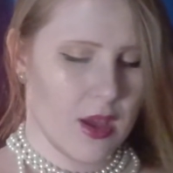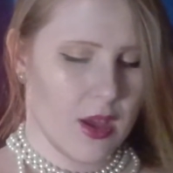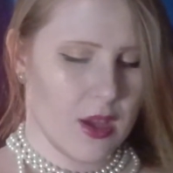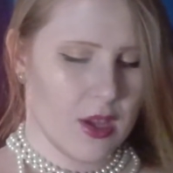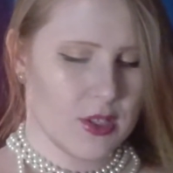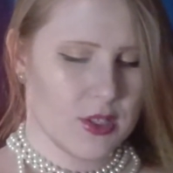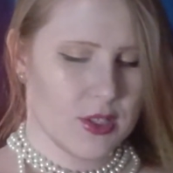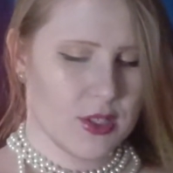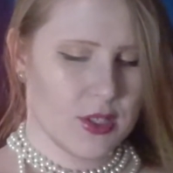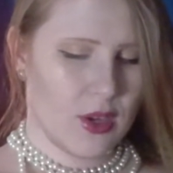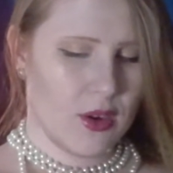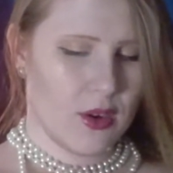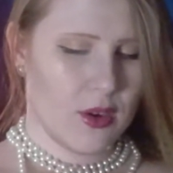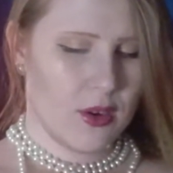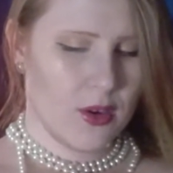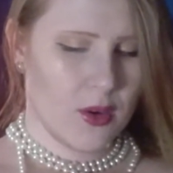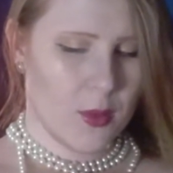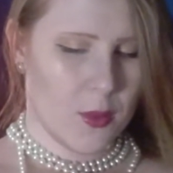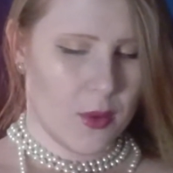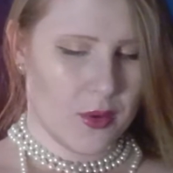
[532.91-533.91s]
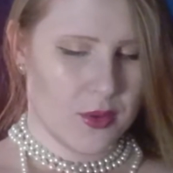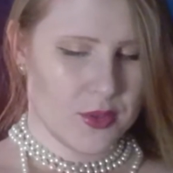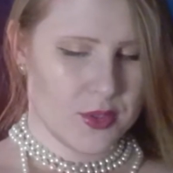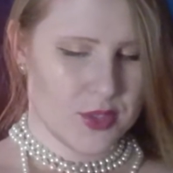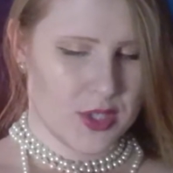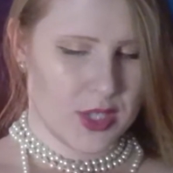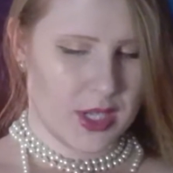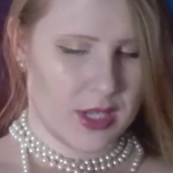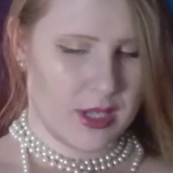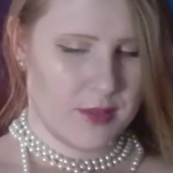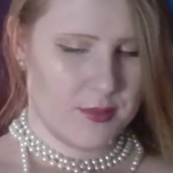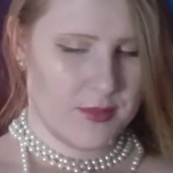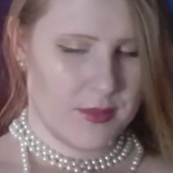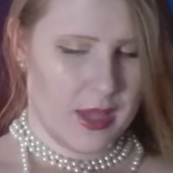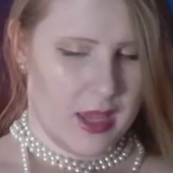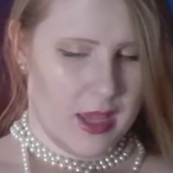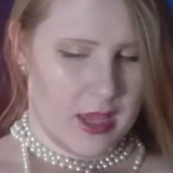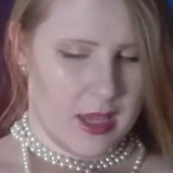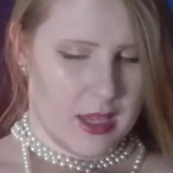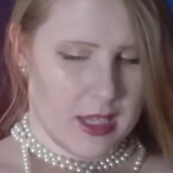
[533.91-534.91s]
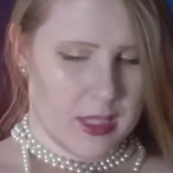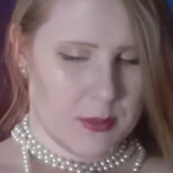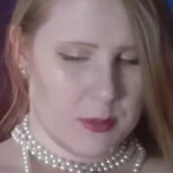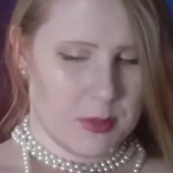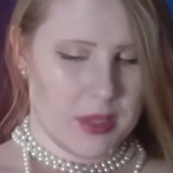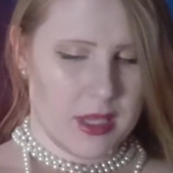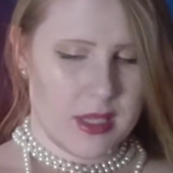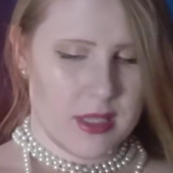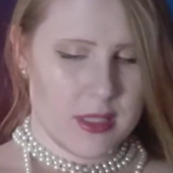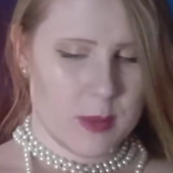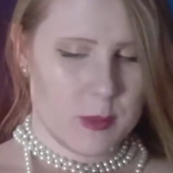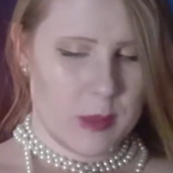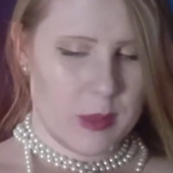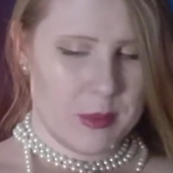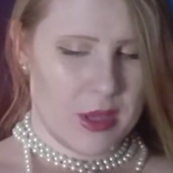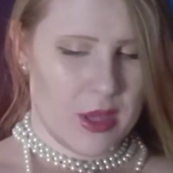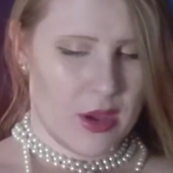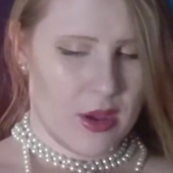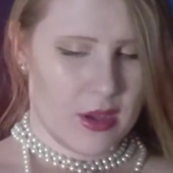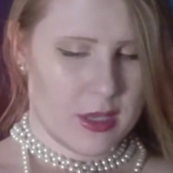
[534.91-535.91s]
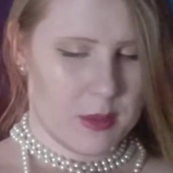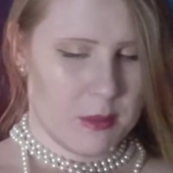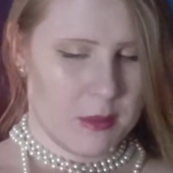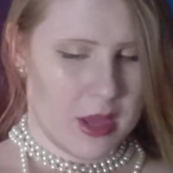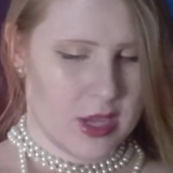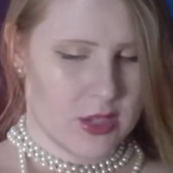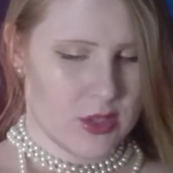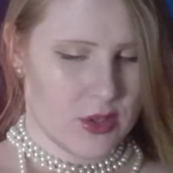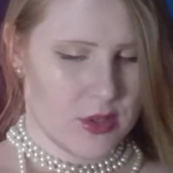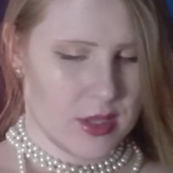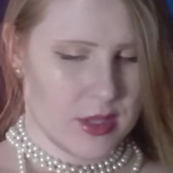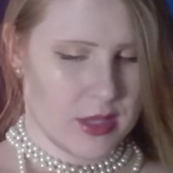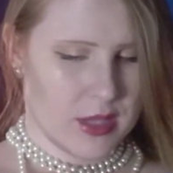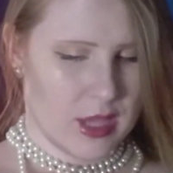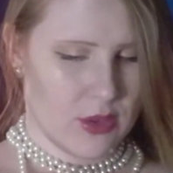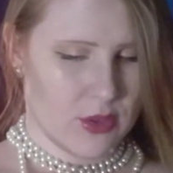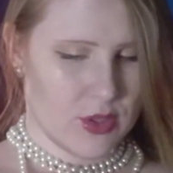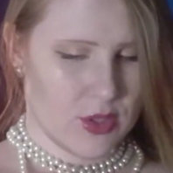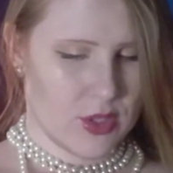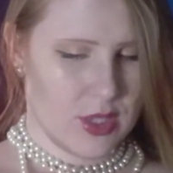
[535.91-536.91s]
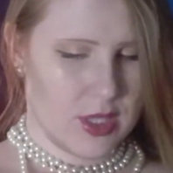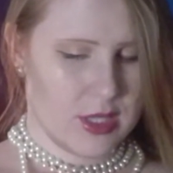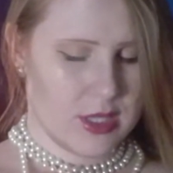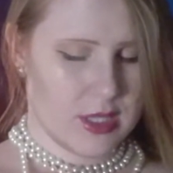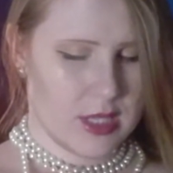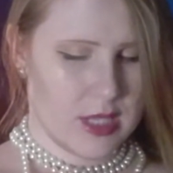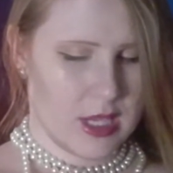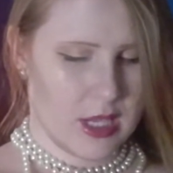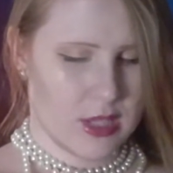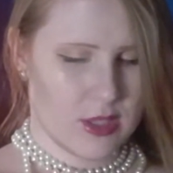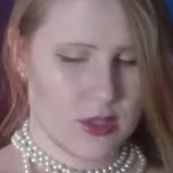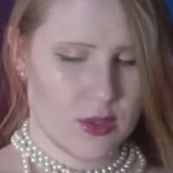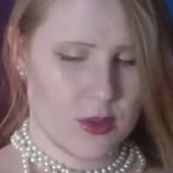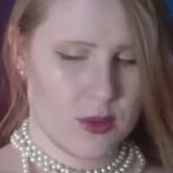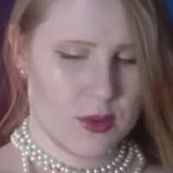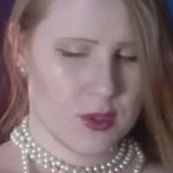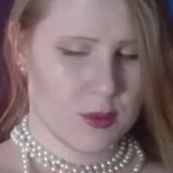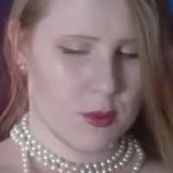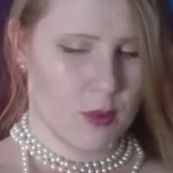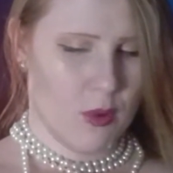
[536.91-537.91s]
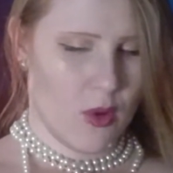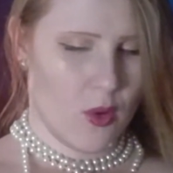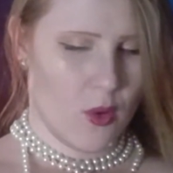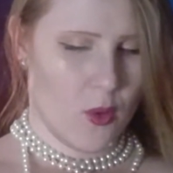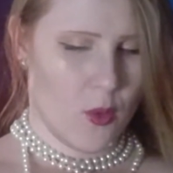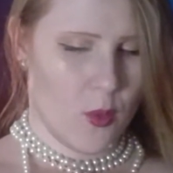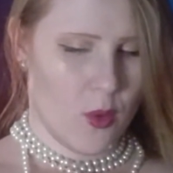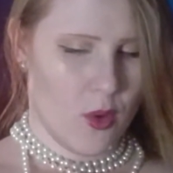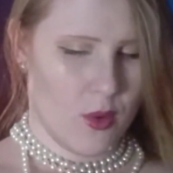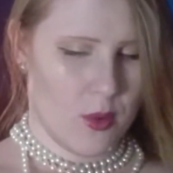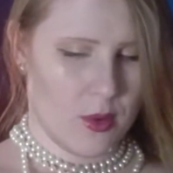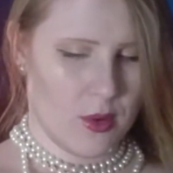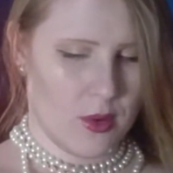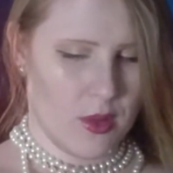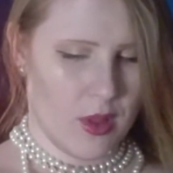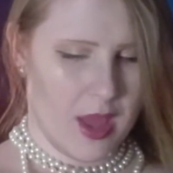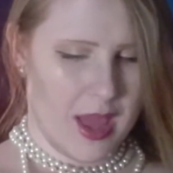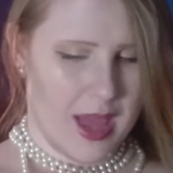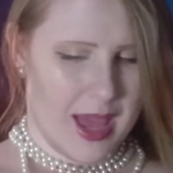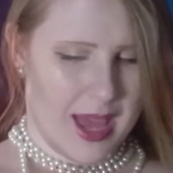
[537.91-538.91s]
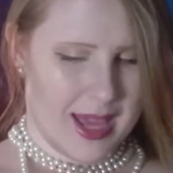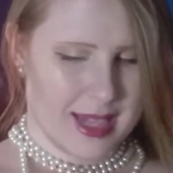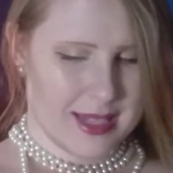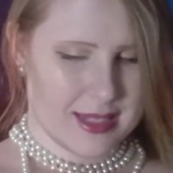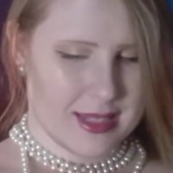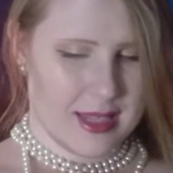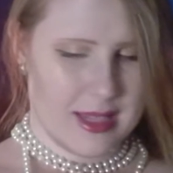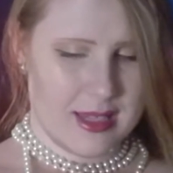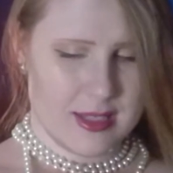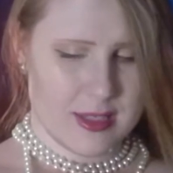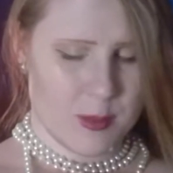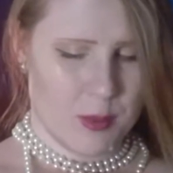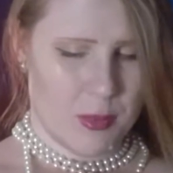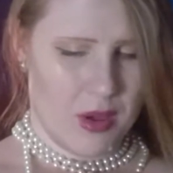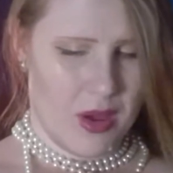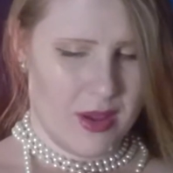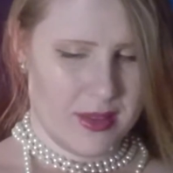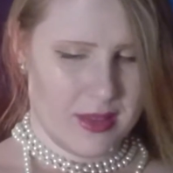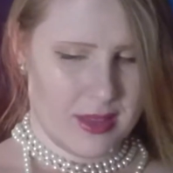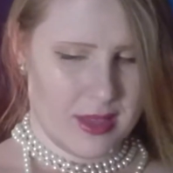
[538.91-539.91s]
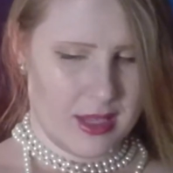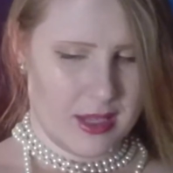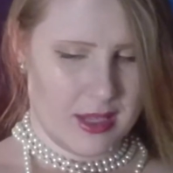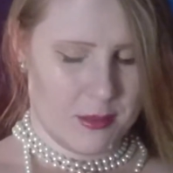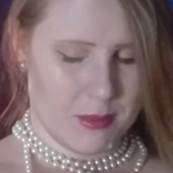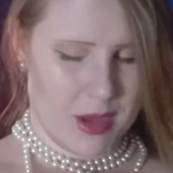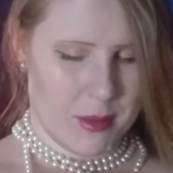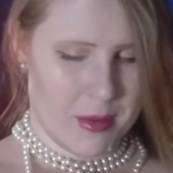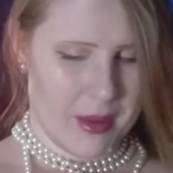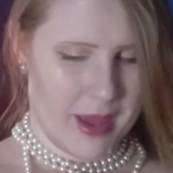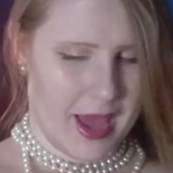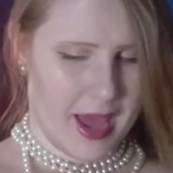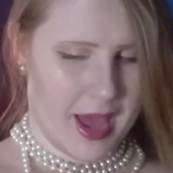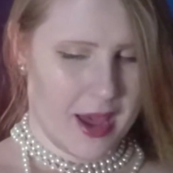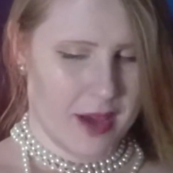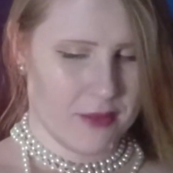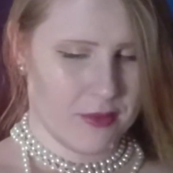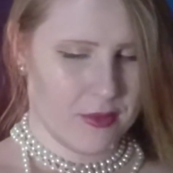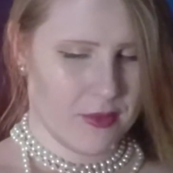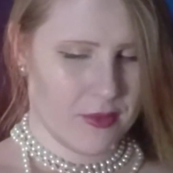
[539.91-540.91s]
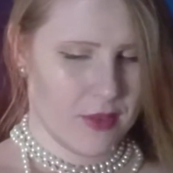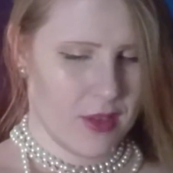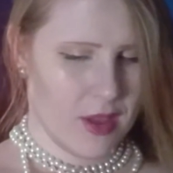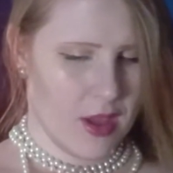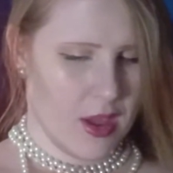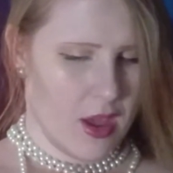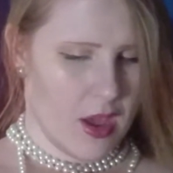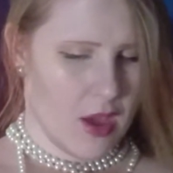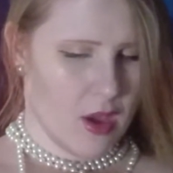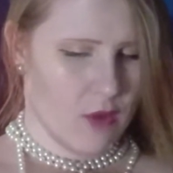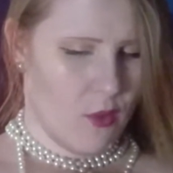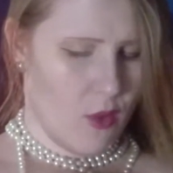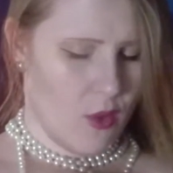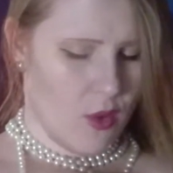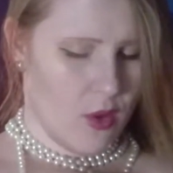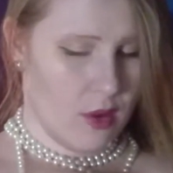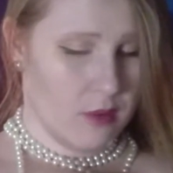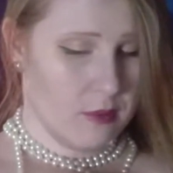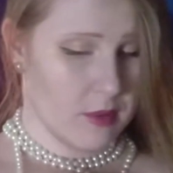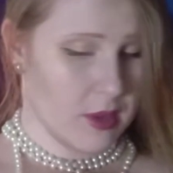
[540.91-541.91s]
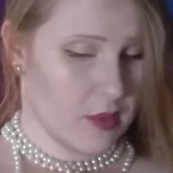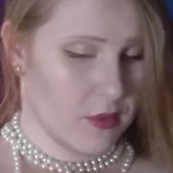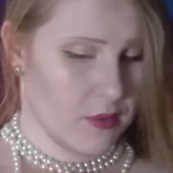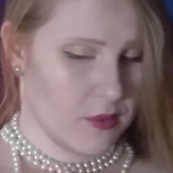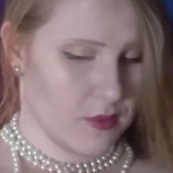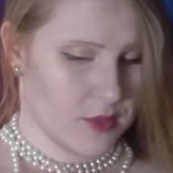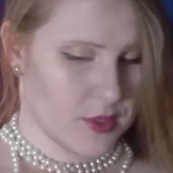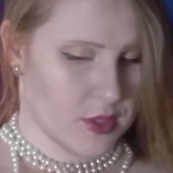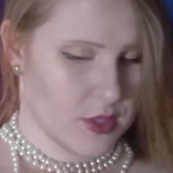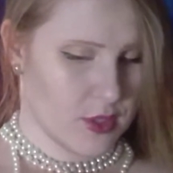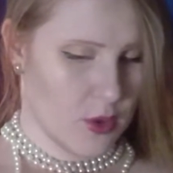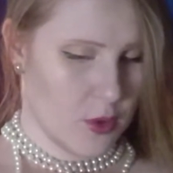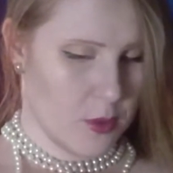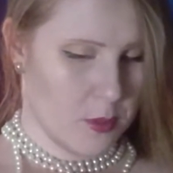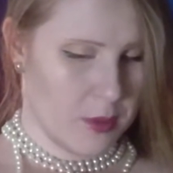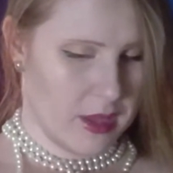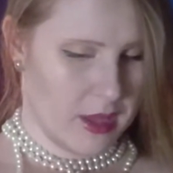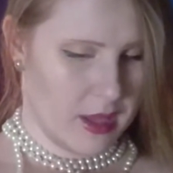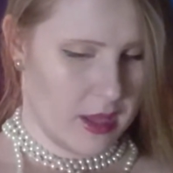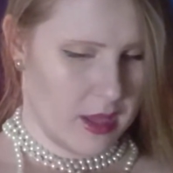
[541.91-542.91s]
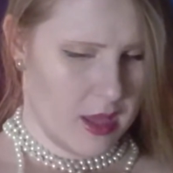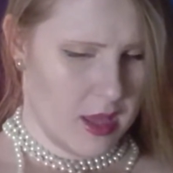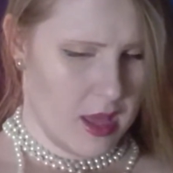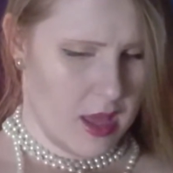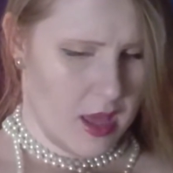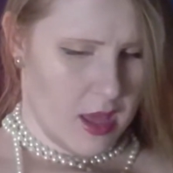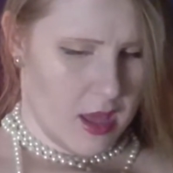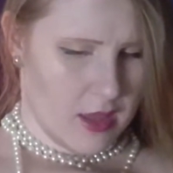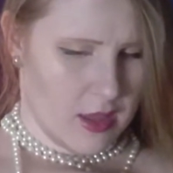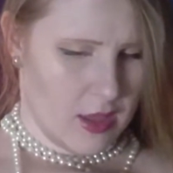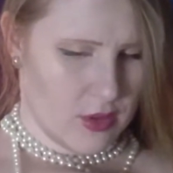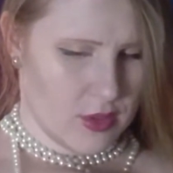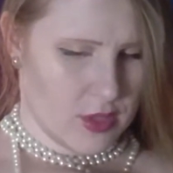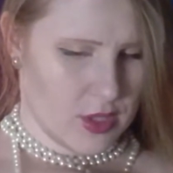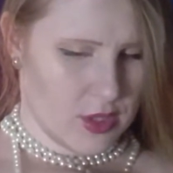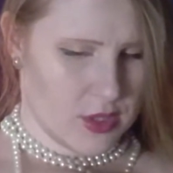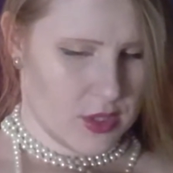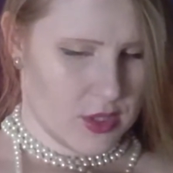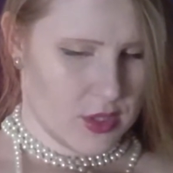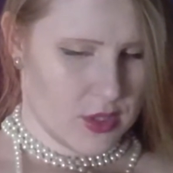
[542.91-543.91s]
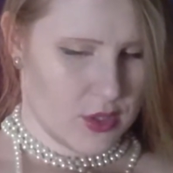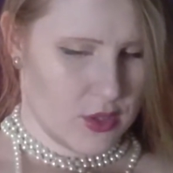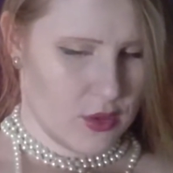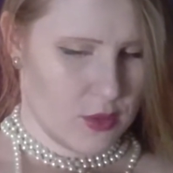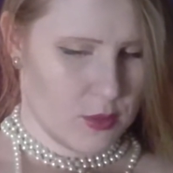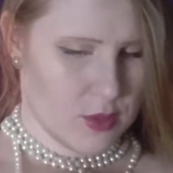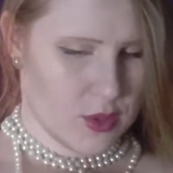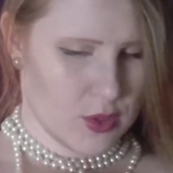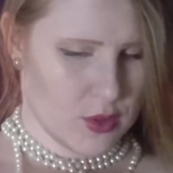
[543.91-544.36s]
Sir, quoth she, it pleases me beyond measure that thou shouldest take so small quarrel as this upon thee in my behalf. For, if so be, thou dost assume so